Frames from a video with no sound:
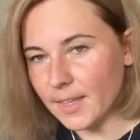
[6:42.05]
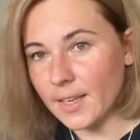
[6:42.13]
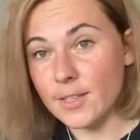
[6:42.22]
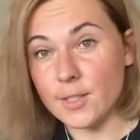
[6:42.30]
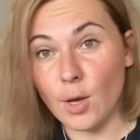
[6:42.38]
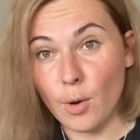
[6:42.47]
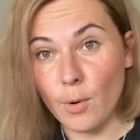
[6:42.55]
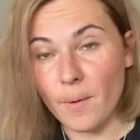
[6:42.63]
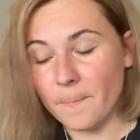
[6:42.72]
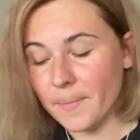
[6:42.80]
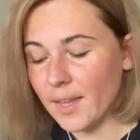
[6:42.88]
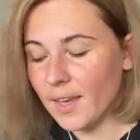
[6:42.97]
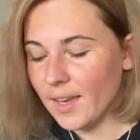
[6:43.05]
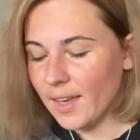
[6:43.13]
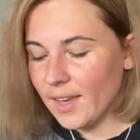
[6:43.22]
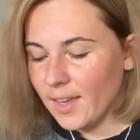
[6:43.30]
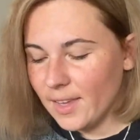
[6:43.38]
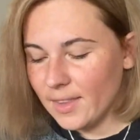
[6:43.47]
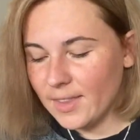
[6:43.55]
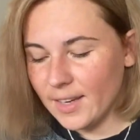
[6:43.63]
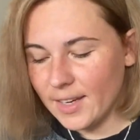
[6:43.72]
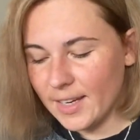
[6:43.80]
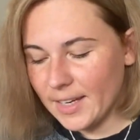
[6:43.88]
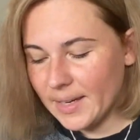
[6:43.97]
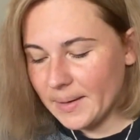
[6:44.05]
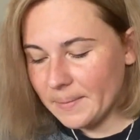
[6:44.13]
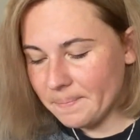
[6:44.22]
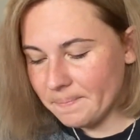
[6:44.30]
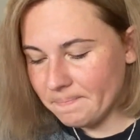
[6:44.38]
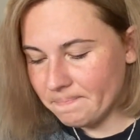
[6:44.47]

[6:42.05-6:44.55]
So the